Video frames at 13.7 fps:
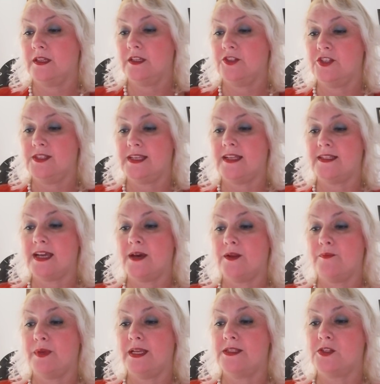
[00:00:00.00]
She sat down
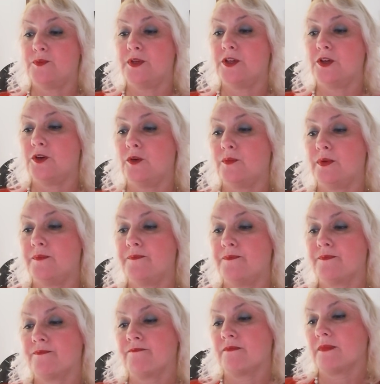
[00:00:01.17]
and picked up her cup.
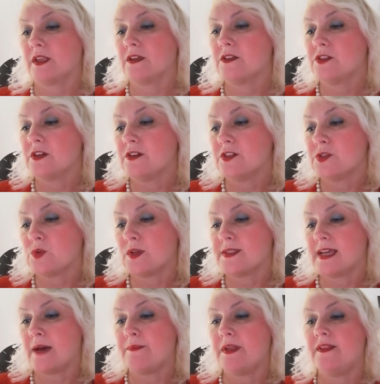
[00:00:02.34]
"So what's
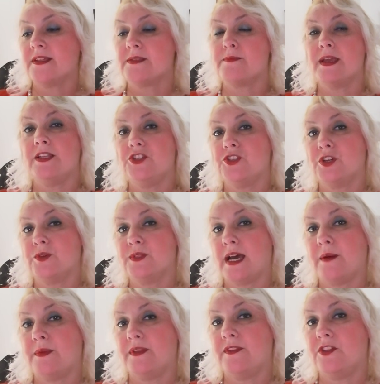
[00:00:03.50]
happening that's made you so
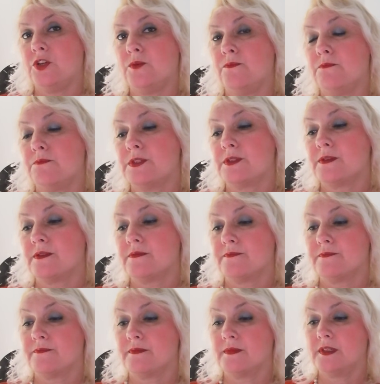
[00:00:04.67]
down in the dumps?"
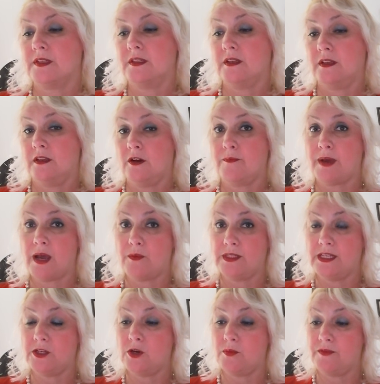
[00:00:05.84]
Not backward
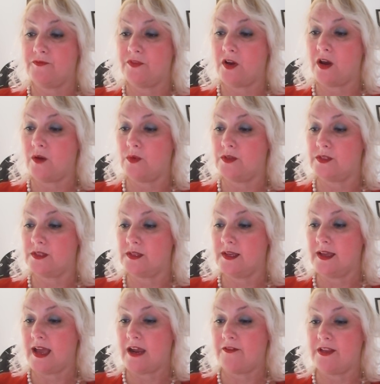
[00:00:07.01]
in coming forward,
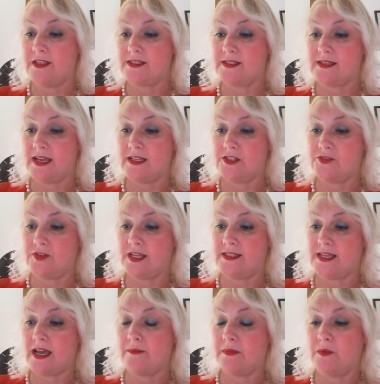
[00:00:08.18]
Harriet stared
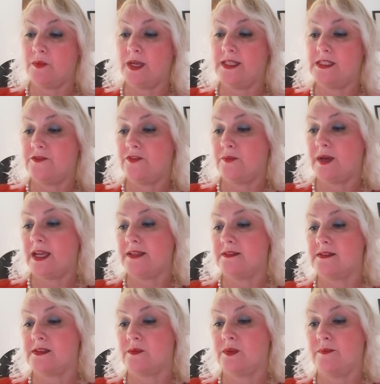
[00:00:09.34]
straight at me and waited for my
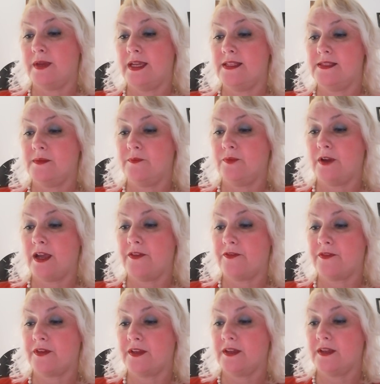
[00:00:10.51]
answer with bated
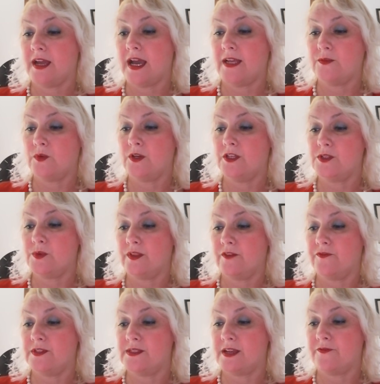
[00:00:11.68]
breath. I'd worked with her
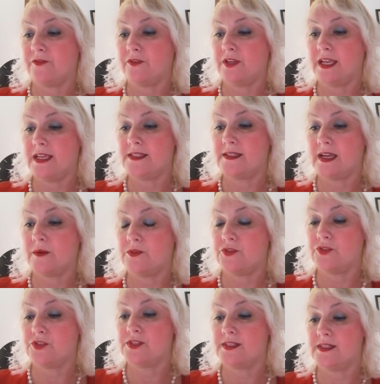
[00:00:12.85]
for several years now and
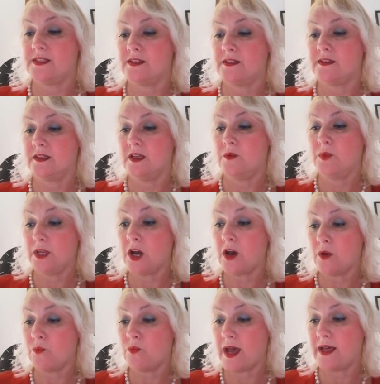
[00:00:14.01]
trusted her. We got
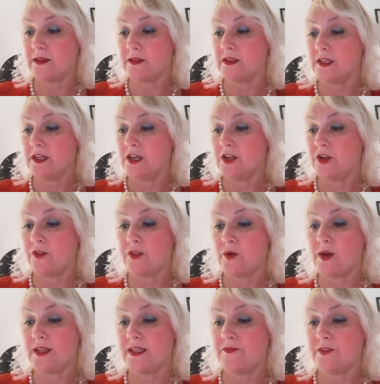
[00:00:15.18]
on well, and although
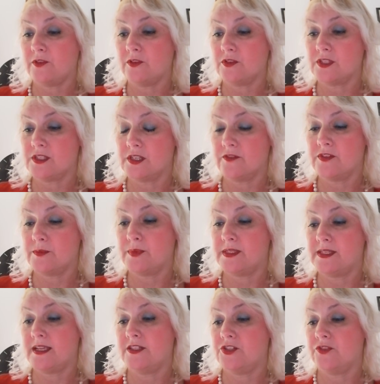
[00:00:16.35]
I'd never looked at her as a
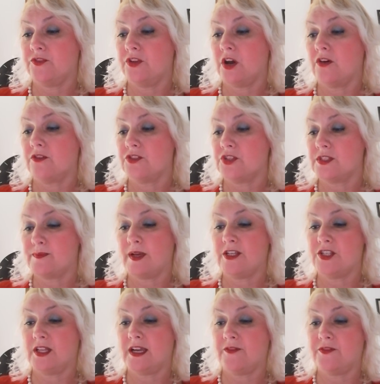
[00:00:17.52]
potential notch,
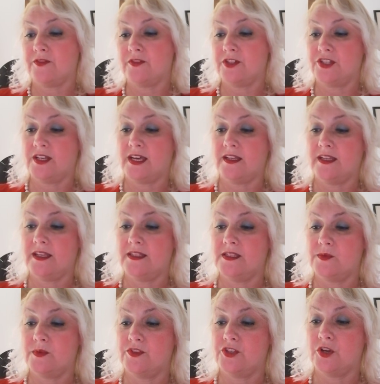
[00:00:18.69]
especially after her
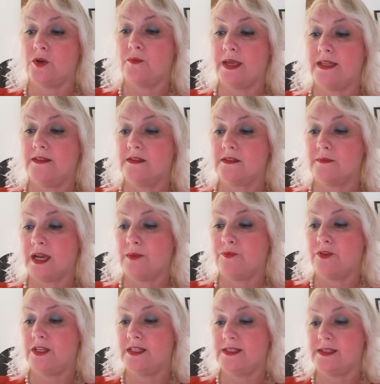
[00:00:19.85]
shenanigans with Joe Mint, my
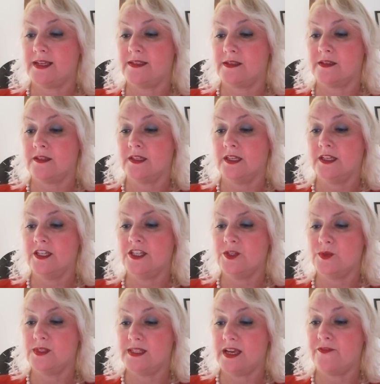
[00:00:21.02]
predecessor, she
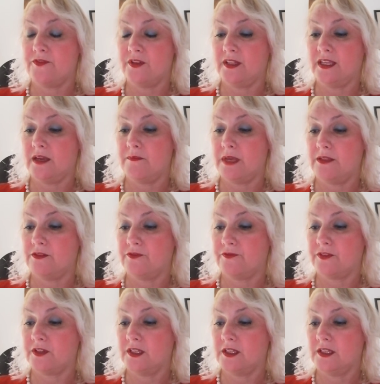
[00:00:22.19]
was definitely a MILF.